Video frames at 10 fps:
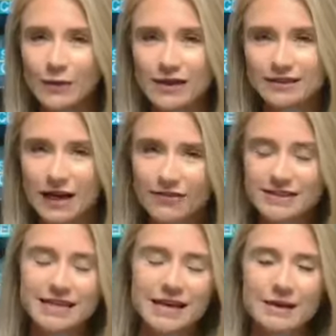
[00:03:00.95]
love
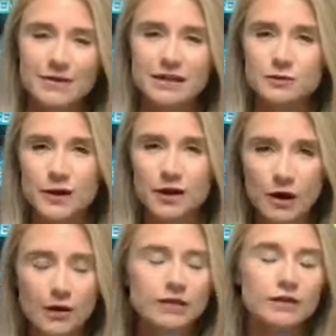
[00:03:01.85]
it because we can
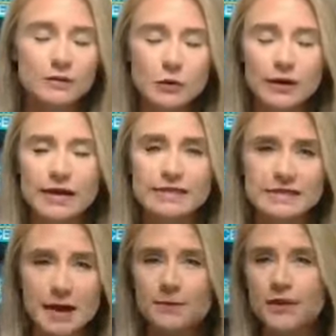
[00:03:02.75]
go a little more in
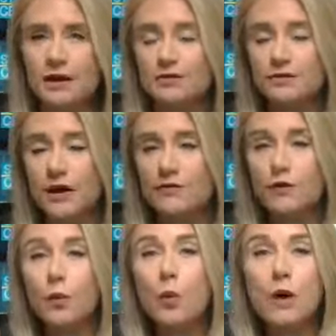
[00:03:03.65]
depth of of
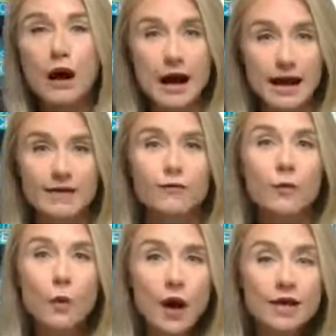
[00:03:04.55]
why of
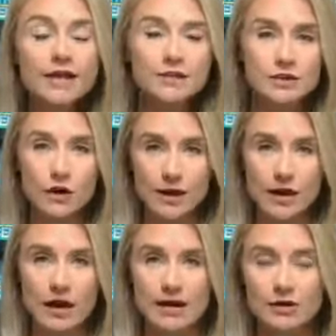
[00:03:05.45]
what is going
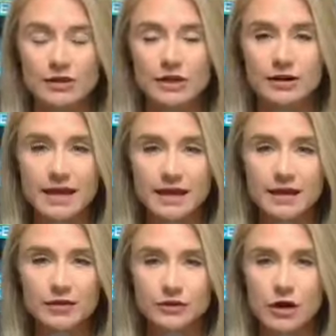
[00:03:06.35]
on out there
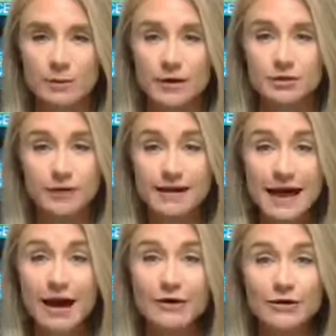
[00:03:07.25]
in the tropics. Right
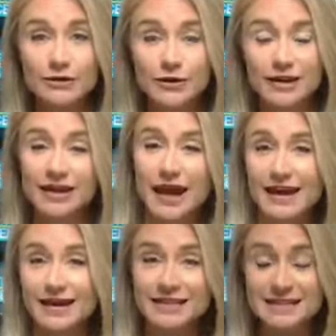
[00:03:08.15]
now, you're looking
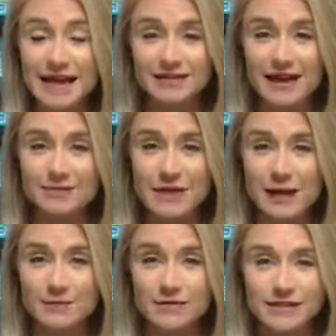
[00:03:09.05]
at a satellite
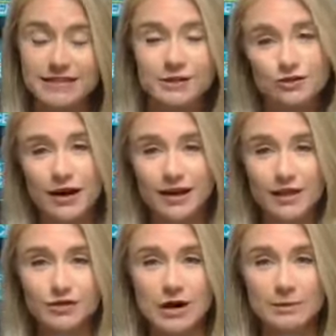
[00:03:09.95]
map that says
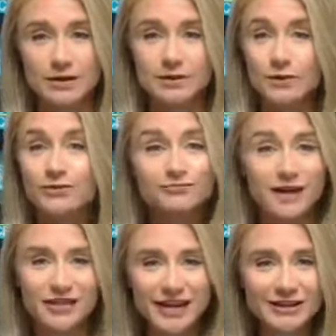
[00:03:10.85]
tracking the tropics with
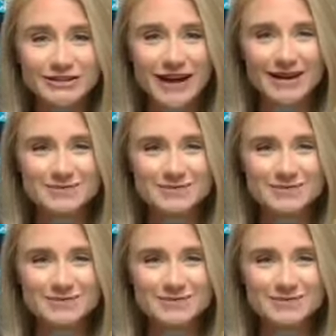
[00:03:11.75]
nothing else on it